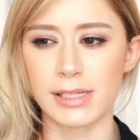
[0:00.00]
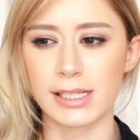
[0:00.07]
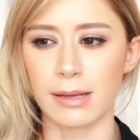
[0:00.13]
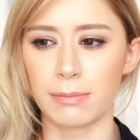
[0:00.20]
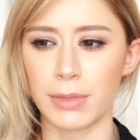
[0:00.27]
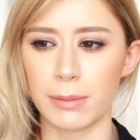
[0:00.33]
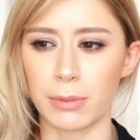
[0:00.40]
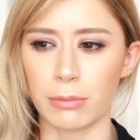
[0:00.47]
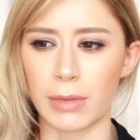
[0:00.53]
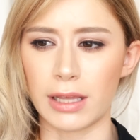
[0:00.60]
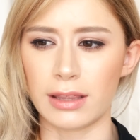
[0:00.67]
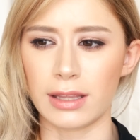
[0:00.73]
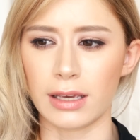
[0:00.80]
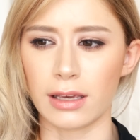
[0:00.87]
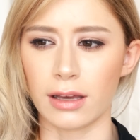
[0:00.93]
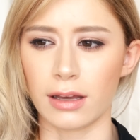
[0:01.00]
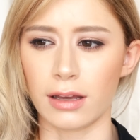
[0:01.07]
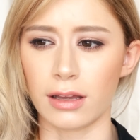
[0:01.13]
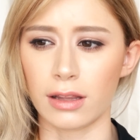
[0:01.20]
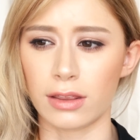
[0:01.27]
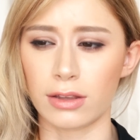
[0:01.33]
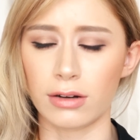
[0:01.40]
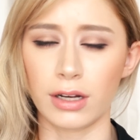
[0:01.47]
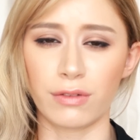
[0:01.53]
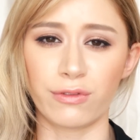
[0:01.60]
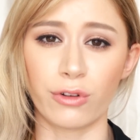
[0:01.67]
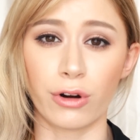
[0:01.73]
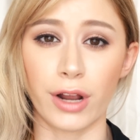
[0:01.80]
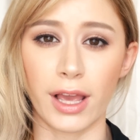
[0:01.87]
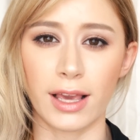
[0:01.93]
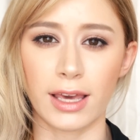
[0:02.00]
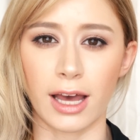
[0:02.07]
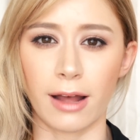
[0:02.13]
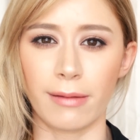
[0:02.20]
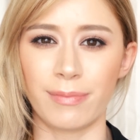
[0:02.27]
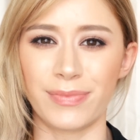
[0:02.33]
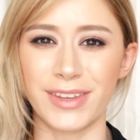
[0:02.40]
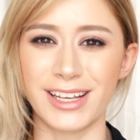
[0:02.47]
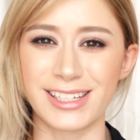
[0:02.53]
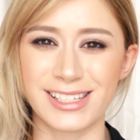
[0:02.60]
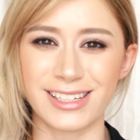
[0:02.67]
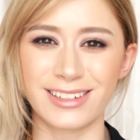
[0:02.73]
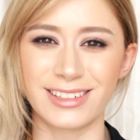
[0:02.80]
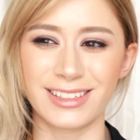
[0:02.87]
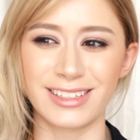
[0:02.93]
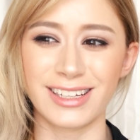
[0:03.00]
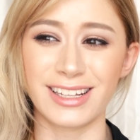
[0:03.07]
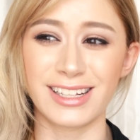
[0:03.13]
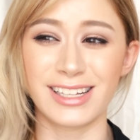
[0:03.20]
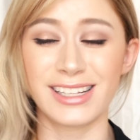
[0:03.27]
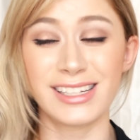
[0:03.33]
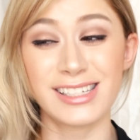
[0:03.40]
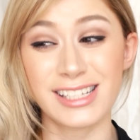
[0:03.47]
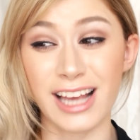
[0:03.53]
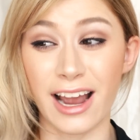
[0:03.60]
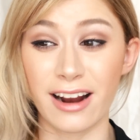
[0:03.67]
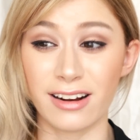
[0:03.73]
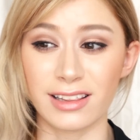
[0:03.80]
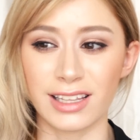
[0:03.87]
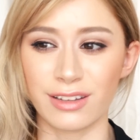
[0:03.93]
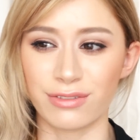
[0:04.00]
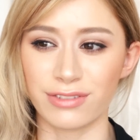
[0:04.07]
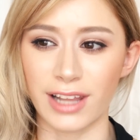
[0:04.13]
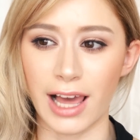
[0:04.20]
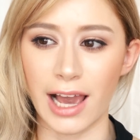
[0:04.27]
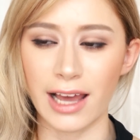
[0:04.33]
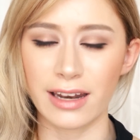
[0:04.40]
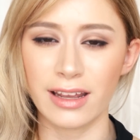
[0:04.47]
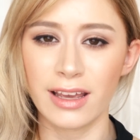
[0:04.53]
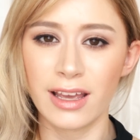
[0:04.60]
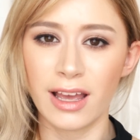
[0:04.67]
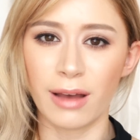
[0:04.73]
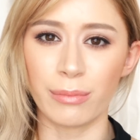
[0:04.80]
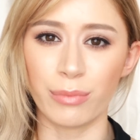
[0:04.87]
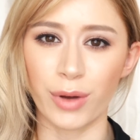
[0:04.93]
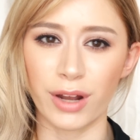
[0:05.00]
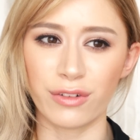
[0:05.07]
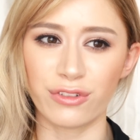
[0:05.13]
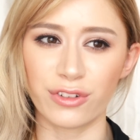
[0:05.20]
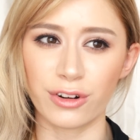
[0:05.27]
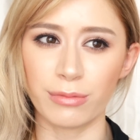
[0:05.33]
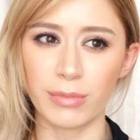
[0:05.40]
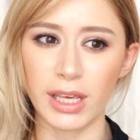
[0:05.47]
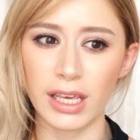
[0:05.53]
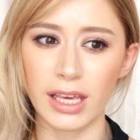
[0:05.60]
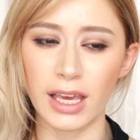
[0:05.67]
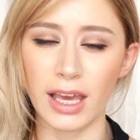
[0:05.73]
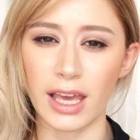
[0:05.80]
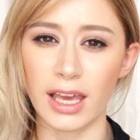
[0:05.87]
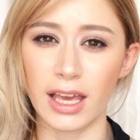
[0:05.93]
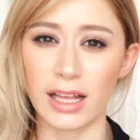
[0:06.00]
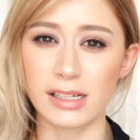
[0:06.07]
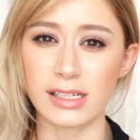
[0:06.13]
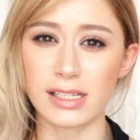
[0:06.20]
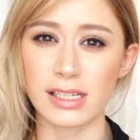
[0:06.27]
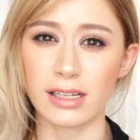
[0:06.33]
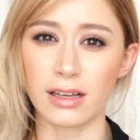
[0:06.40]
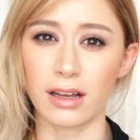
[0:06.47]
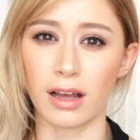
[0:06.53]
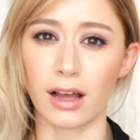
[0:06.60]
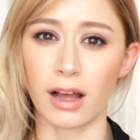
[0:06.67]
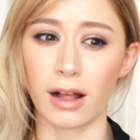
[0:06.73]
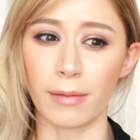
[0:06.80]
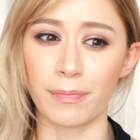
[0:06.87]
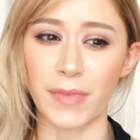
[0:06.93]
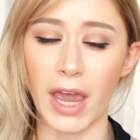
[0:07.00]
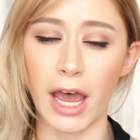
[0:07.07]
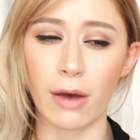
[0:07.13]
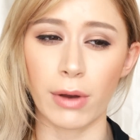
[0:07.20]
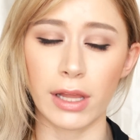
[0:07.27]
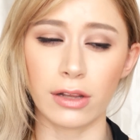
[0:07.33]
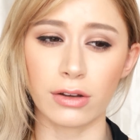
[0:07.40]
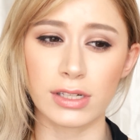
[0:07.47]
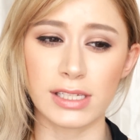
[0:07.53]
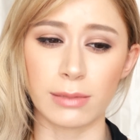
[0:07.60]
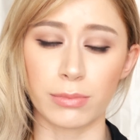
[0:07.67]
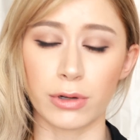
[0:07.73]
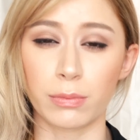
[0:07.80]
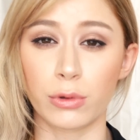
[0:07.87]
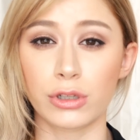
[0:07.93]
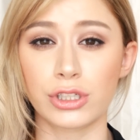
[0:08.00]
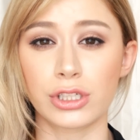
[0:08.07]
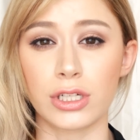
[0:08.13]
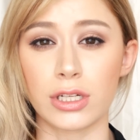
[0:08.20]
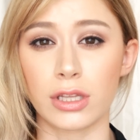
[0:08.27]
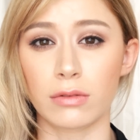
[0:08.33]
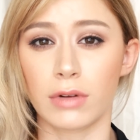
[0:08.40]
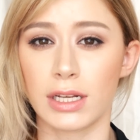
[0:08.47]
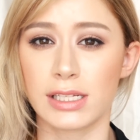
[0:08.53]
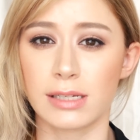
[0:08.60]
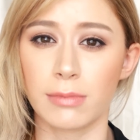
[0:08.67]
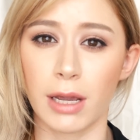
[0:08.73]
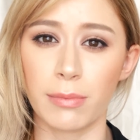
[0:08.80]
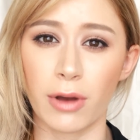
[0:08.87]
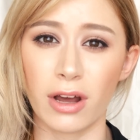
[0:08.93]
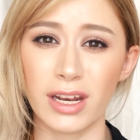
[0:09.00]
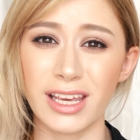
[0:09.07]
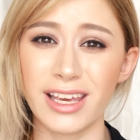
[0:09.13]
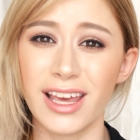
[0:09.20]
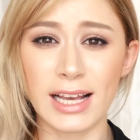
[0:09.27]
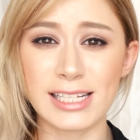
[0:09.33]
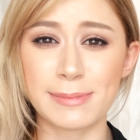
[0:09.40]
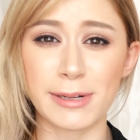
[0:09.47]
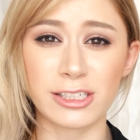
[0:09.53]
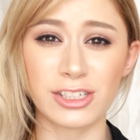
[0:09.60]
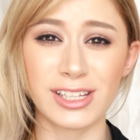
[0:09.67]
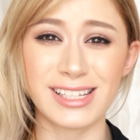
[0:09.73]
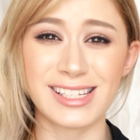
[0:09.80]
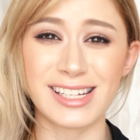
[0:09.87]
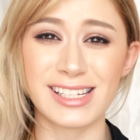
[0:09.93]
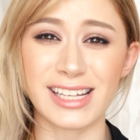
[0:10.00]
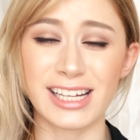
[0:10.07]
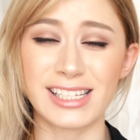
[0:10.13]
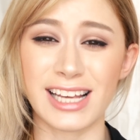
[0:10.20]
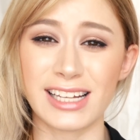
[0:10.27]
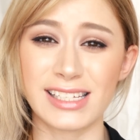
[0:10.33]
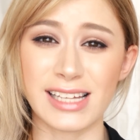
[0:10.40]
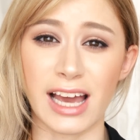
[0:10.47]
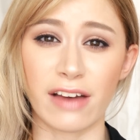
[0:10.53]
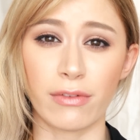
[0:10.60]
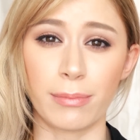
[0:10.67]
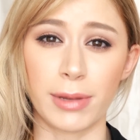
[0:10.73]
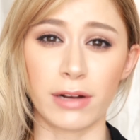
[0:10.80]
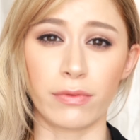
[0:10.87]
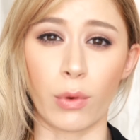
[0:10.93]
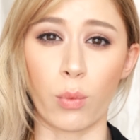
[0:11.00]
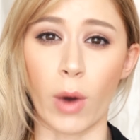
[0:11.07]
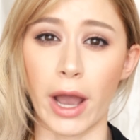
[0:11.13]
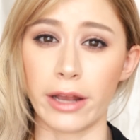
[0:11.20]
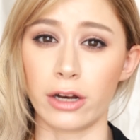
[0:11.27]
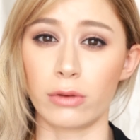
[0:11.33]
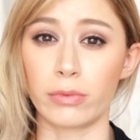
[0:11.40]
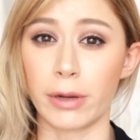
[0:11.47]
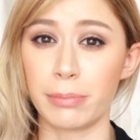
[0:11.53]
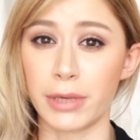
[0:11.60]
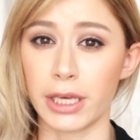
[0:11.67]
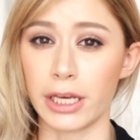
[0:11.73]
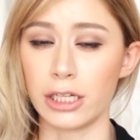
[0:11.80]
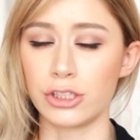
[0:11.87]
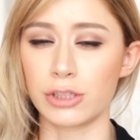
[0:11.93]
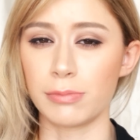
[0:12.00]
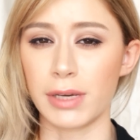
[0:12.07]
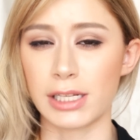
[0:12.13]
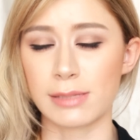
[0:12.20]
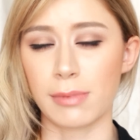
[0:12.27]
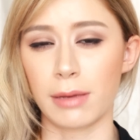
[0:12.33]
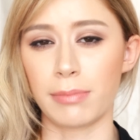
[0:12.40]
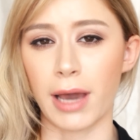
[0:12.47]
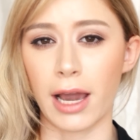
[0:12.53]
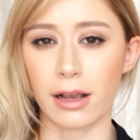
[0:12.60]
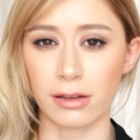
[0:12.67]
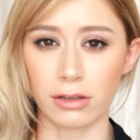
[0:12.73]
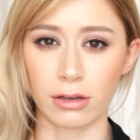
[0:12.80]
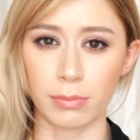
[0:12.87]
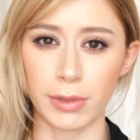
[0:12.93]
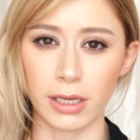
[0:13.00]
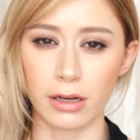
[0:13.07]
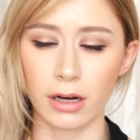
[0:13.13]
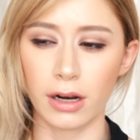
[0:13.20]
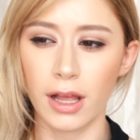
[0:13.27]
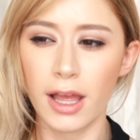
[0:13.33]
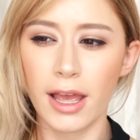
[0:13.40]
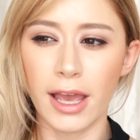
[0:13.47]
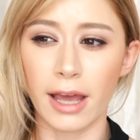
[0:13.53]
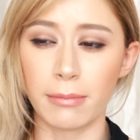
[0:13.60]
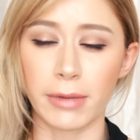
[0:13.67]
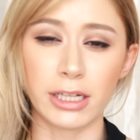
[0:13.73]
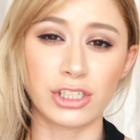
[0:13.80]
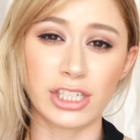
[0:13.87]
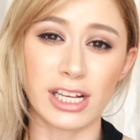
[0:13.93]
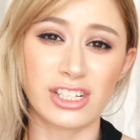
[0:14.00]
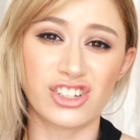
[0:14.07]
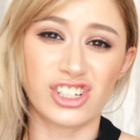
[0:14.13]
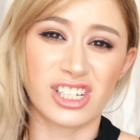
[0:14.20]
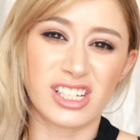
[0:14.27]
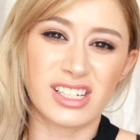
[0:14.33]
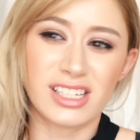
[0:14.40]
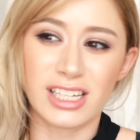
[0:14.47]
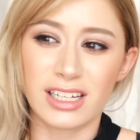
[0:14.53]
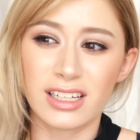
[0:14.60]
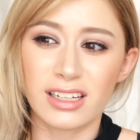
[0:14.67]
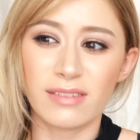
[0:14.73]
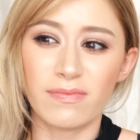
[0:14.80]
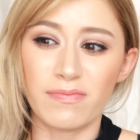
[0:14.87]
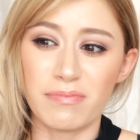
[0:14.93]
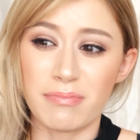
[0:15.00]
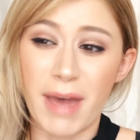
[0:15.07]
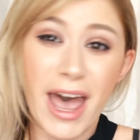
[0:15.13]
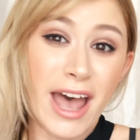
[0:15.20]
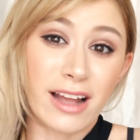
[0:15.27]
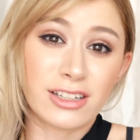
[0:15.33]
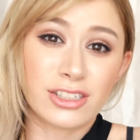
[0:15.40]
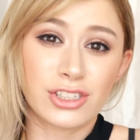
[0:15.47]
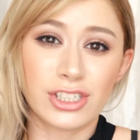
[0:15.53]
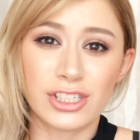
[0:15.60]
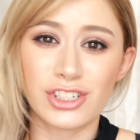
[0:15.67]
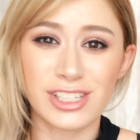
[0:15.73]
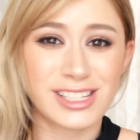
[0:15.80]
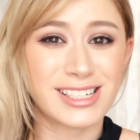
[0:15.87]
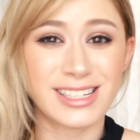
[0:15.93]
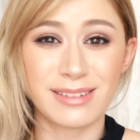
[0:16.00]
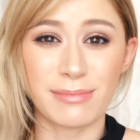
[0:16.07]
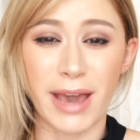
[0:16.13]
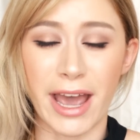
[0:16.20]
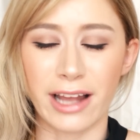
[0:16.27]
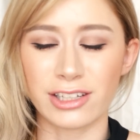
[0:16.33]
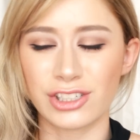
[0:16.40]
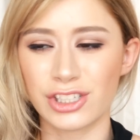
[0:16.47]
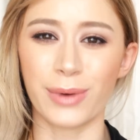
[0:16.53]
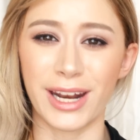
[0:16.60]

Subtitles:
Some people may think a 34A cup isn't entirely flat, but for me and how I looked in proportion to the rest of my body, especially since I tend to have a bit of a wider rib cage, it makes my back look bigger, and my chest just didn't match. It just didn't match.